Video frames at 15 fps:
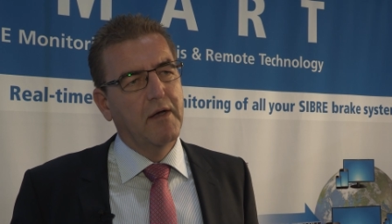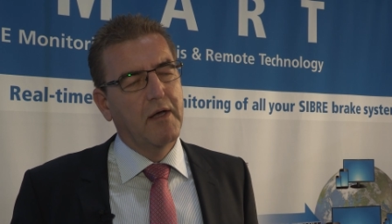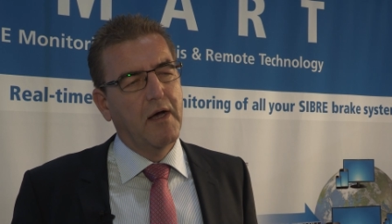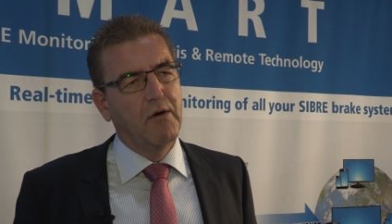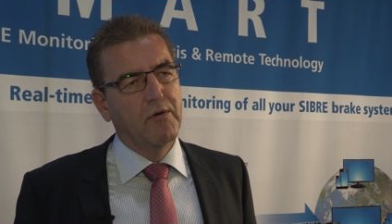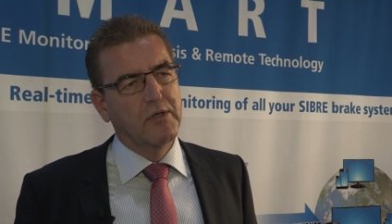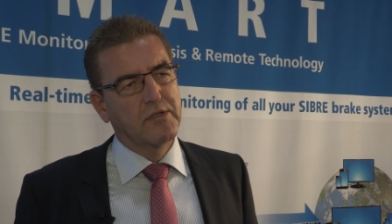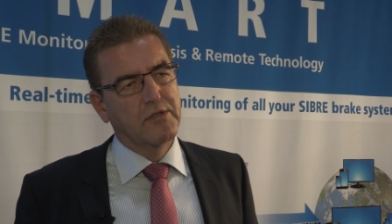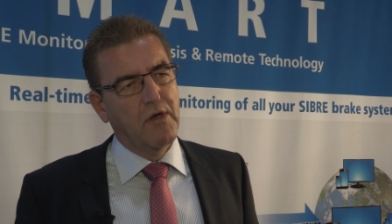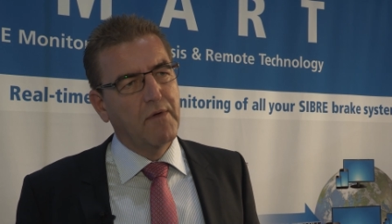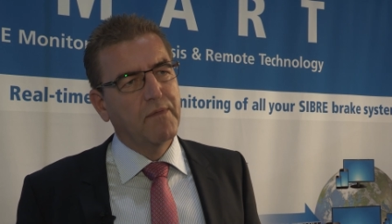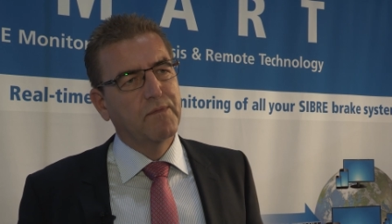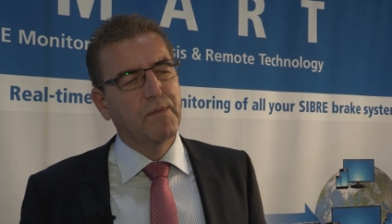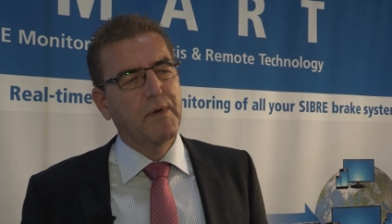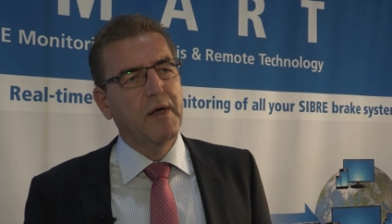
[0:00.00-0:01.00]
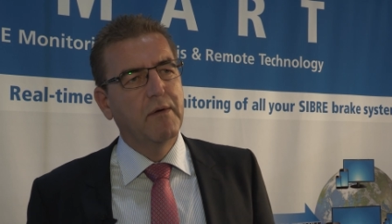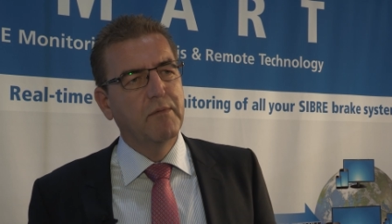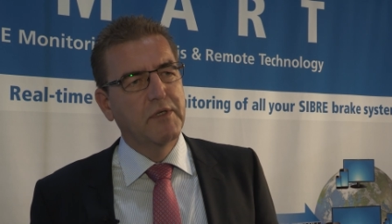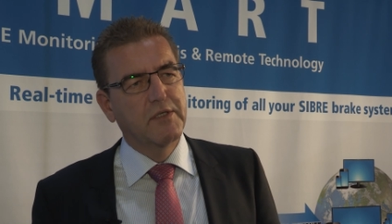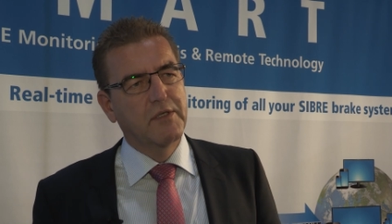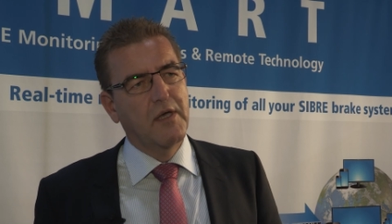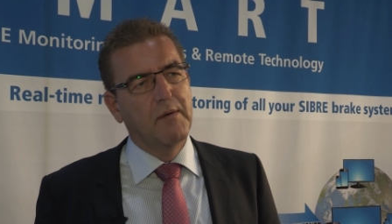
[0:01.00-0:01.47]
our software,
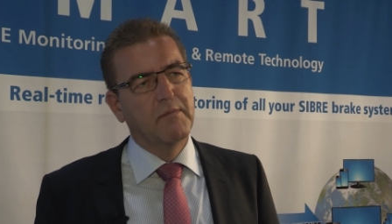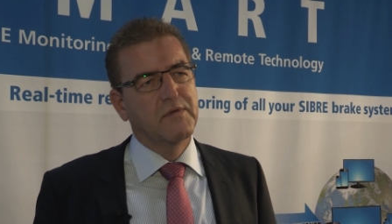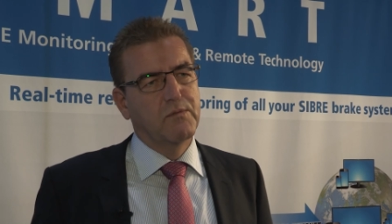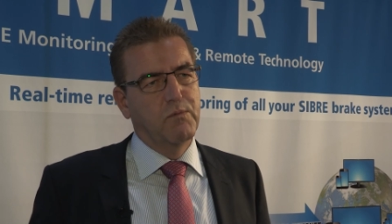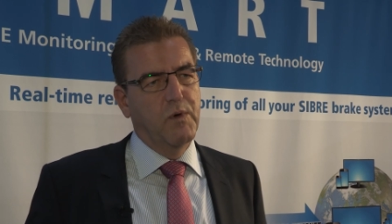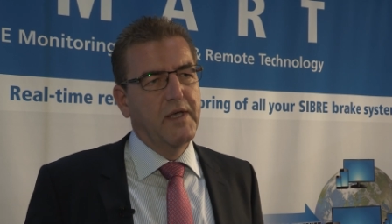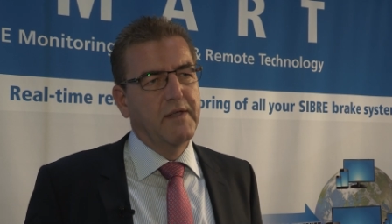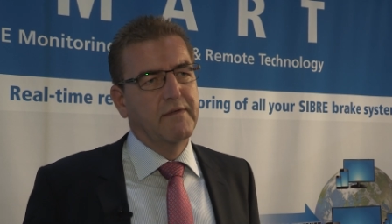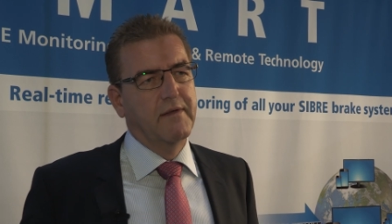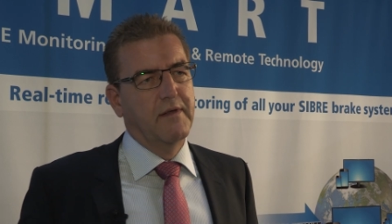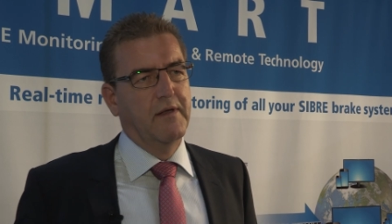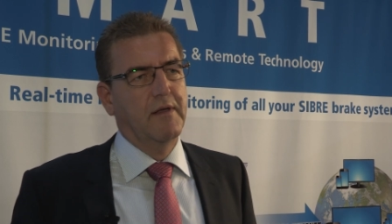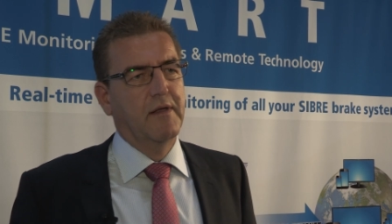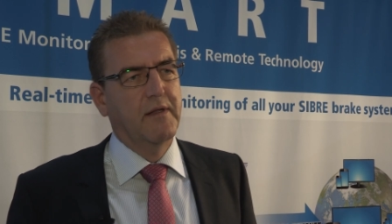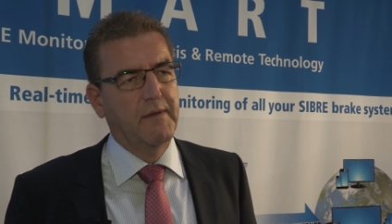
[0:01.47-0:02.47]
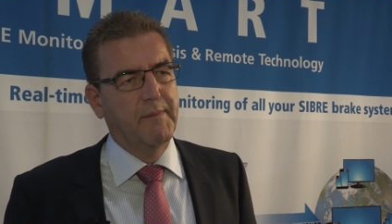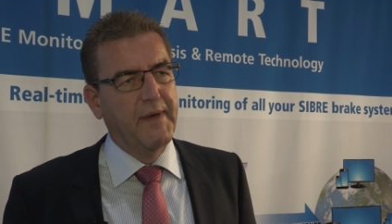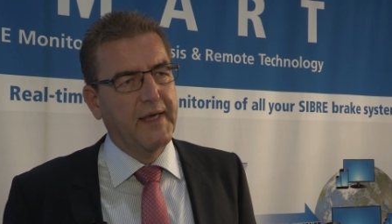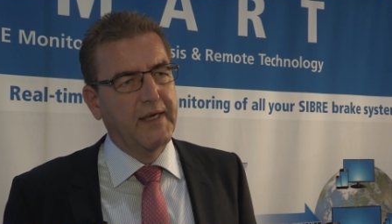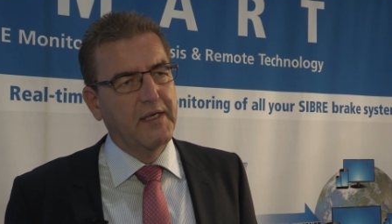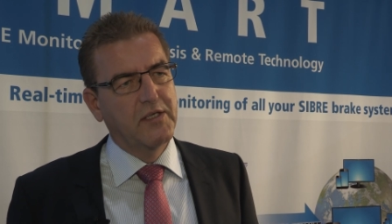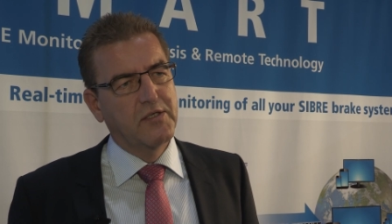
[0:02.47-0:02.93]
which comes with the
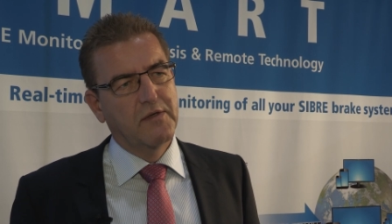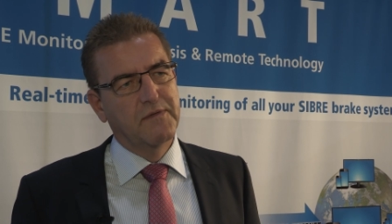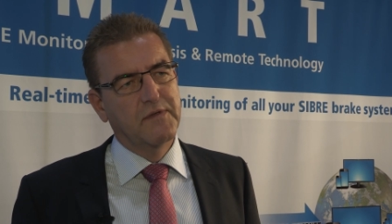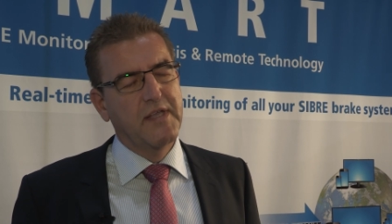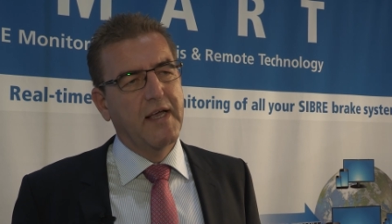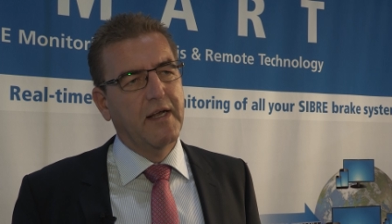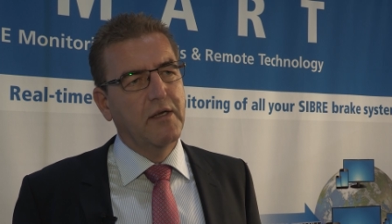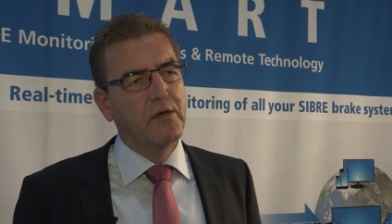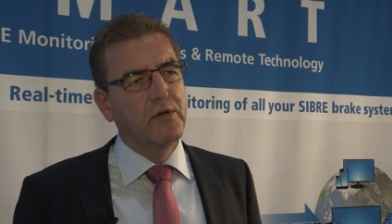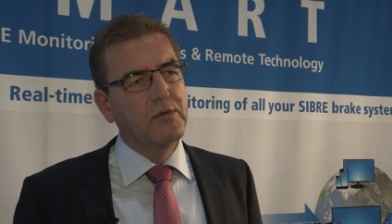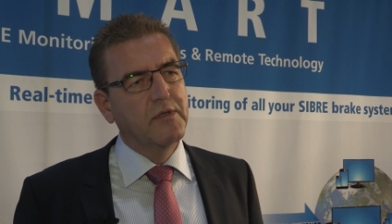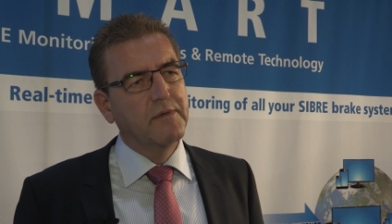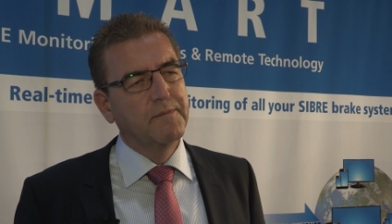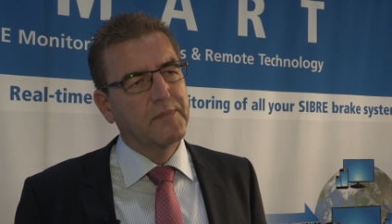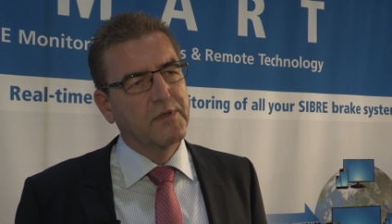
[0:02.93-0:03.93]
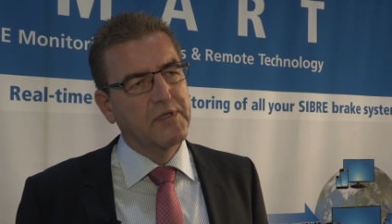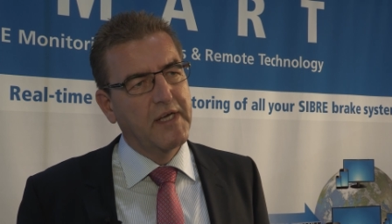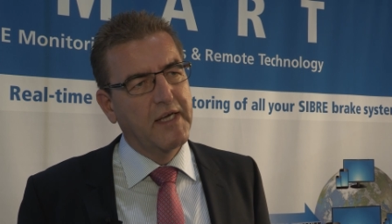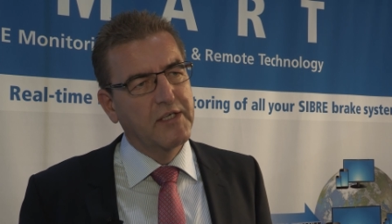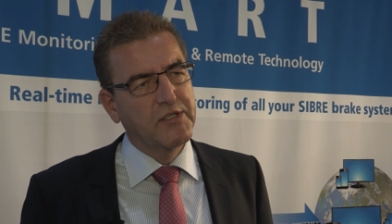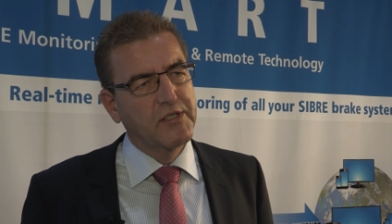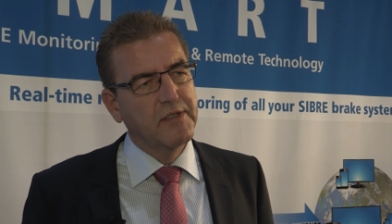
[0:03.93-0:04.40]
package of Snag Load
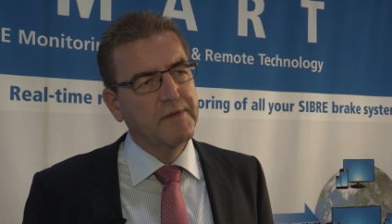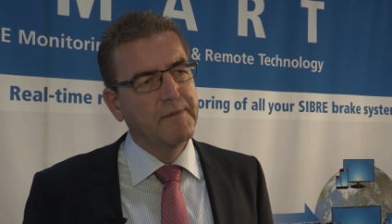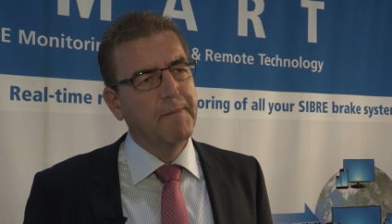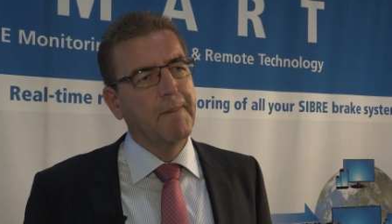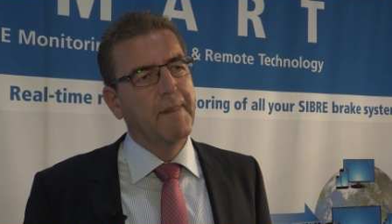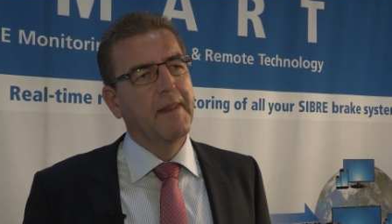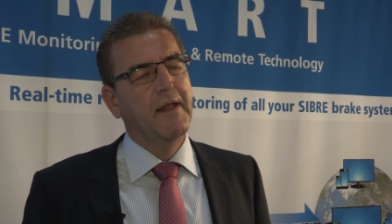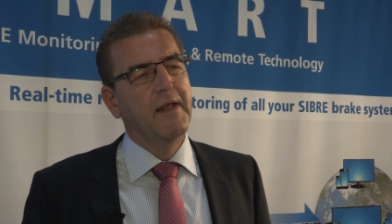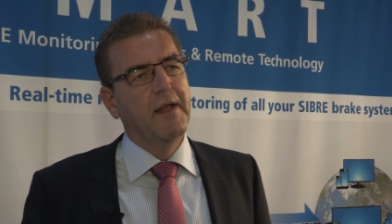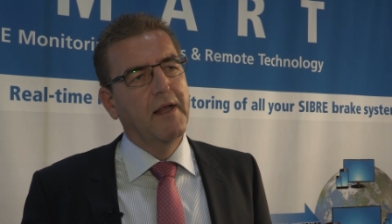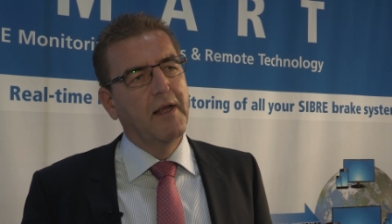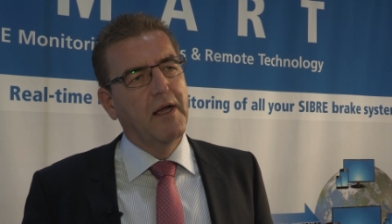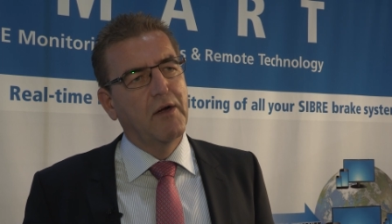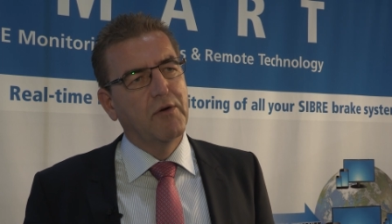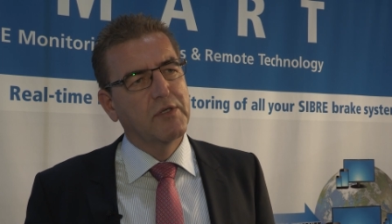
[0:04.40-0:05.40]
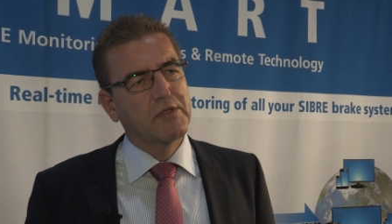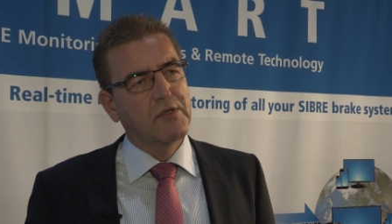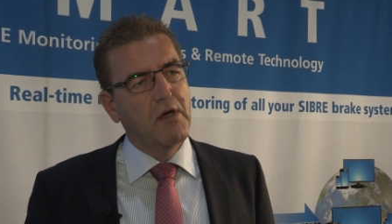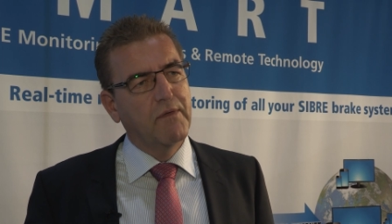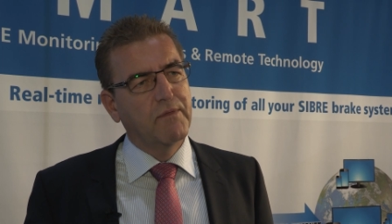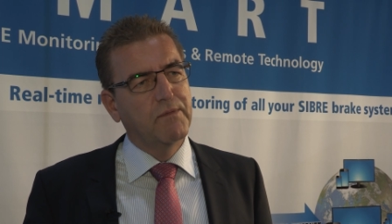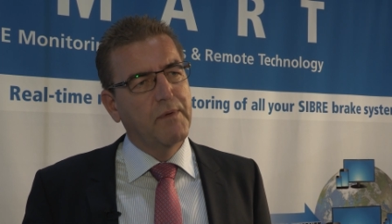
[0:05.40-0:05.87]
Protection, our
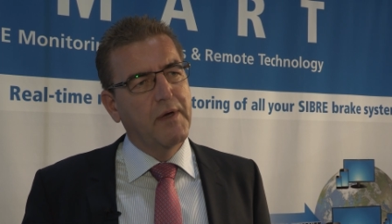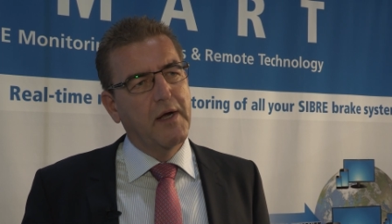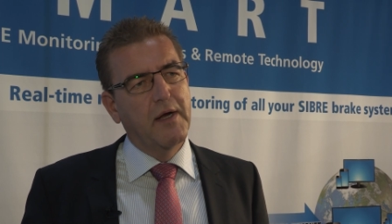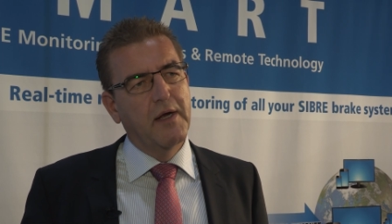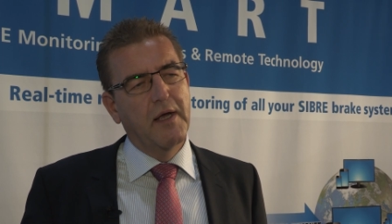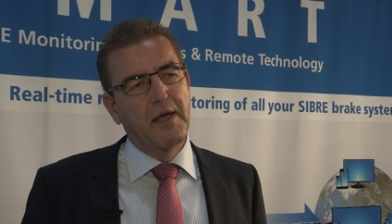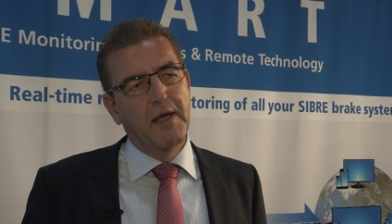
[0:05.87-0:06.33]
software